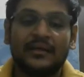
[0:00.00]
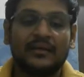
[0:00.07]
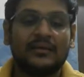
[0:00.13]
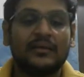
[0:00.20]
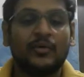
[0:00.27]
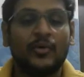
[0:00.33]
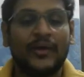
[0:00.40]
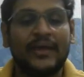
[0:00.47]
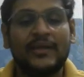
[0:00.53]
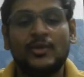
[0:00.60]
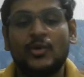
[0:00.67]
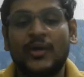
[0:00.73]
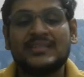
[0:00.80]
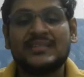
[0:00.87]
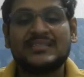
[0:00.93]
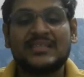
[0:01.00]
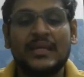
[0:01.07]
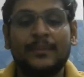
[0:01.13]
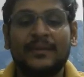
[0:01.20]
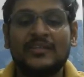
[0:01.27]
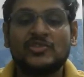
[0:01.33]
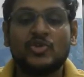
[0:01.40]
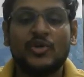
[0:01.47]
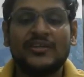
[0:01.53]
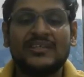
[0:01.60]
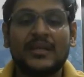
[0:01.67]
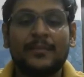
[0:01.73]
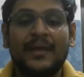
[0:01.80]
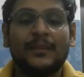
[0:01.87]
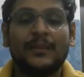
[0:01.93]
okay, you can skip also engineering
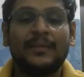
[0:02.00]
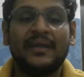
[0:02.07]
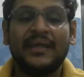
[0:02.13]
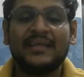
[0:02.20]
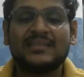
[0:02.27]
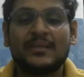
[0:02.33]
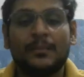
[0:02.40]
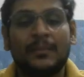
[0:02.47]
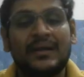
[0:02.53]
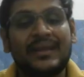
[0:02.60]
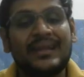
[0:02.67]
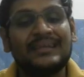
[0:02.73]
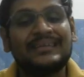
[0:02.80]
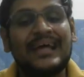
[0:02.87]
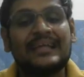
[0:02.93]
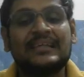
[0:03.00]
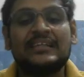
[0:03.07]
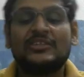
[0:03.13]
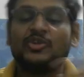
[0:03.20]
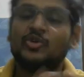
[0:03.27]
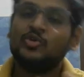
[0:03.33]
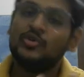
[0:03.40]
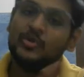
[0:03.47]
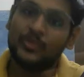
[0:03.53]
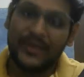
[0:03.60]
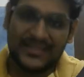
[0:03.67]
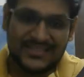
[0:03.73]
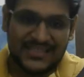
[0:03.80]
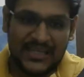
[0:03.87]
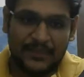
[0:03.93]
mathematics, material science also, you can
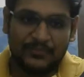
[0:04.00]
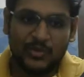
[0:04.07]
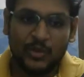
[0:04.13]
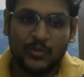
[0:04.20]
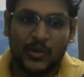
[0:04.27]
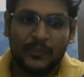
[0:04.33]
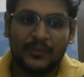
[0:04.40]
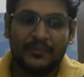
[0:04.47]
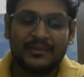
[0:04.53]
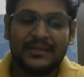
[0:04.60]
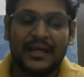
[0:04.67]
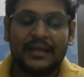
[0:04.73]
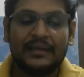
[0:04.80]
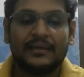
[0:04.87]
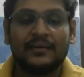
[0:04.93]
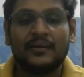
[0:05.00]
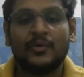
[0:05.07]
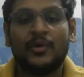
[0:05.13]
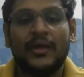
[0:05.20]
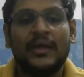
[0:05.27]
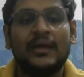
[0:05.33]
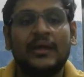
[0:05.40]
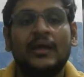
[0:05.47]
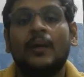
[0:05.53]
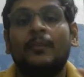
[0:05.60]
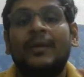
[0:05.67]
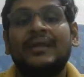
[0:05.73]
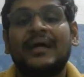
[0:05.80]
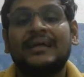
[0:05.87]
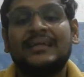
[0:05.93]
skip, no problem in that, okay,
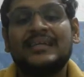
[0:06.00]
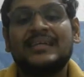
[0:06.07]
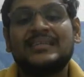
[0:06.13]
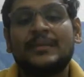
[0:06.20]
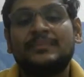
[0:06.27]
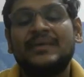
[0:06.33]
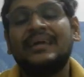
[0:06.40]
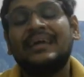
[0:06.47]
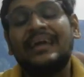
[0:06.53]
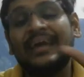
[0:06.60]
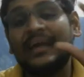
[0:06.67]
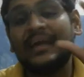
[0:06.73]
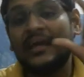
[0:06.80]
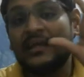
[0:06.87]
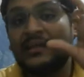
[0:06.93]
but other subject in the